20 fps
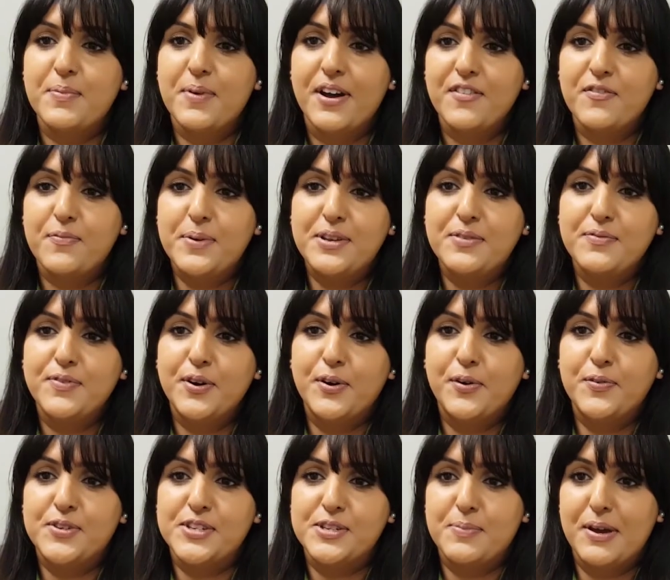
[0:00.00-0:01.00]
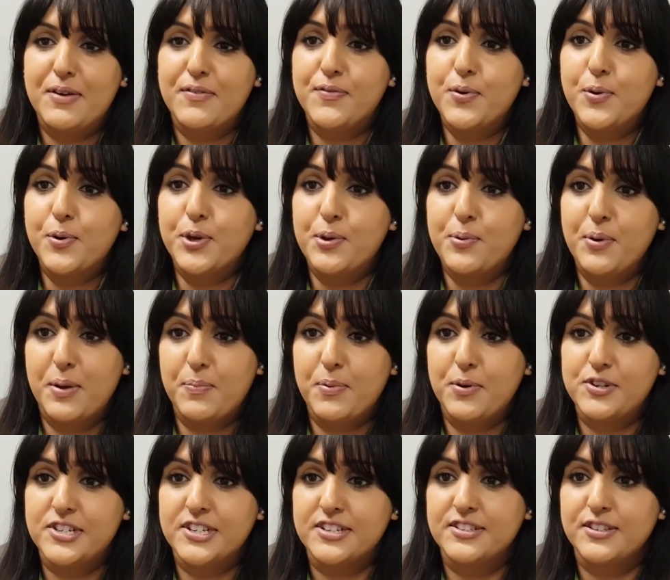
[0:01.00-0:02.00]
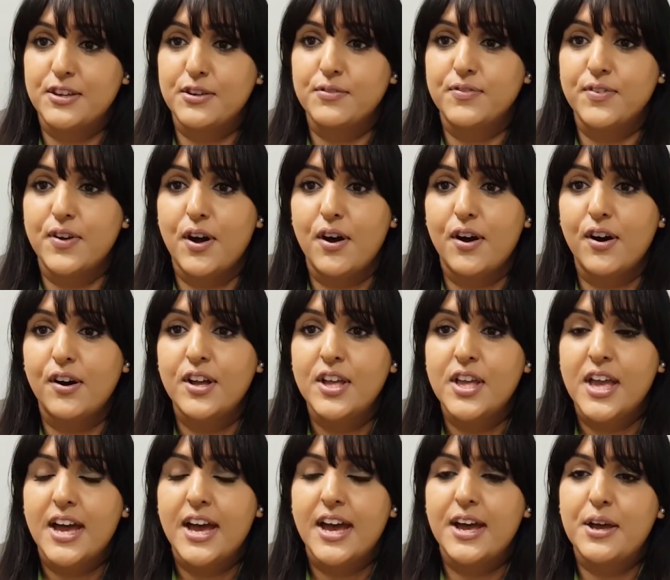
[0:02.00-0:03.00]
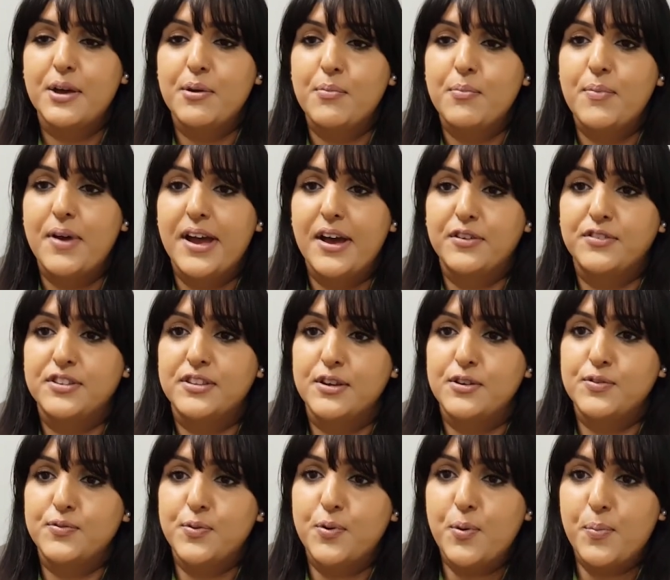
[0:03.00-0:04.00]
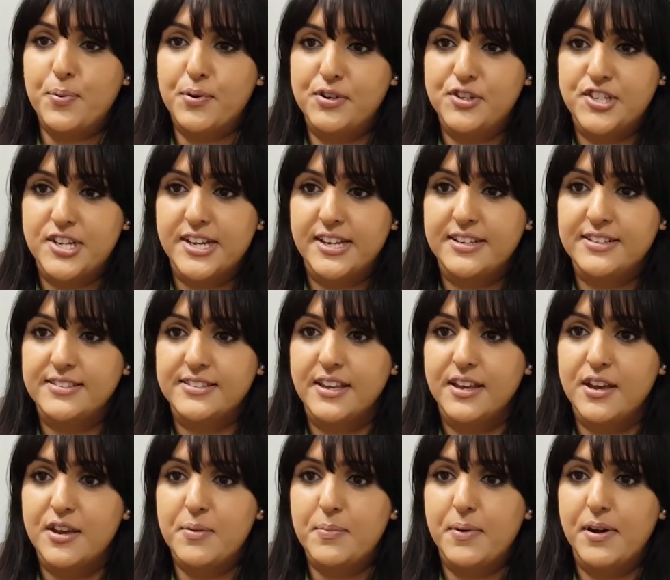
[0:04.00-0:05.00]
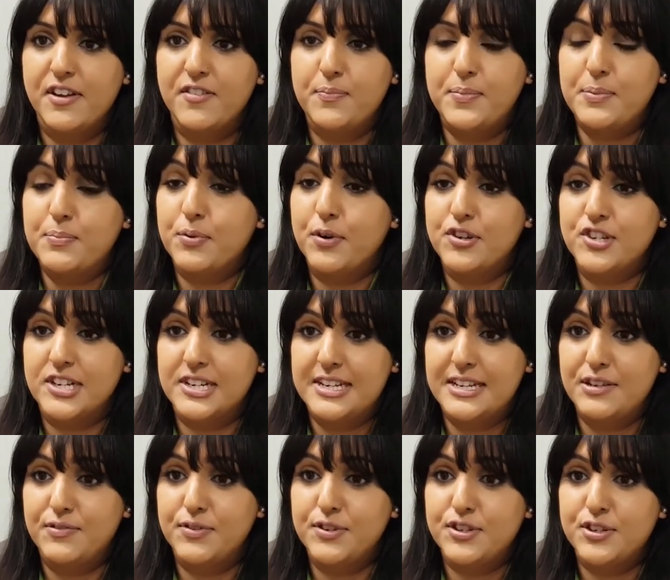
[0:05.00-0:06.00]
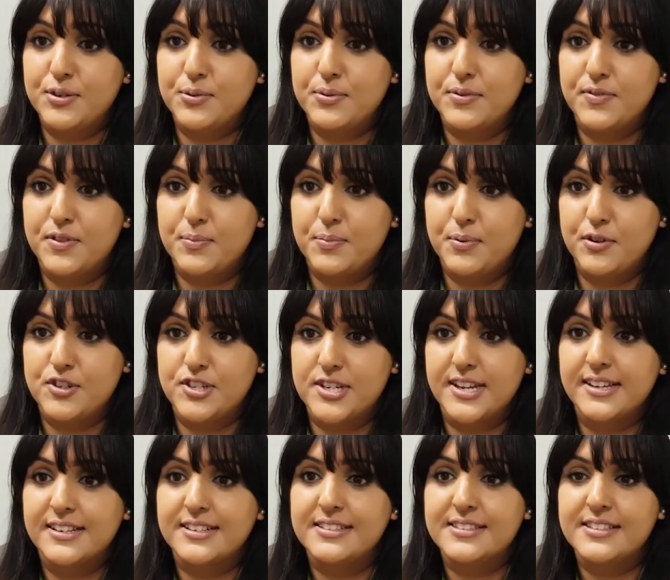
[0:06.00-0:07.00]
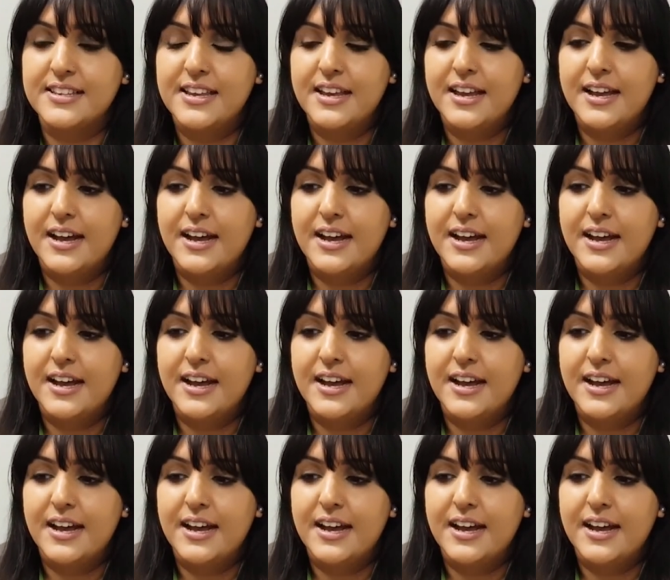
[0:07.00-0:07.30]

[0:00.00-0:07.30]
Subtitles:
I've been involved in about 4 QI projects so far. Out of those 4 projects, I've been project lead for 2 of the projects.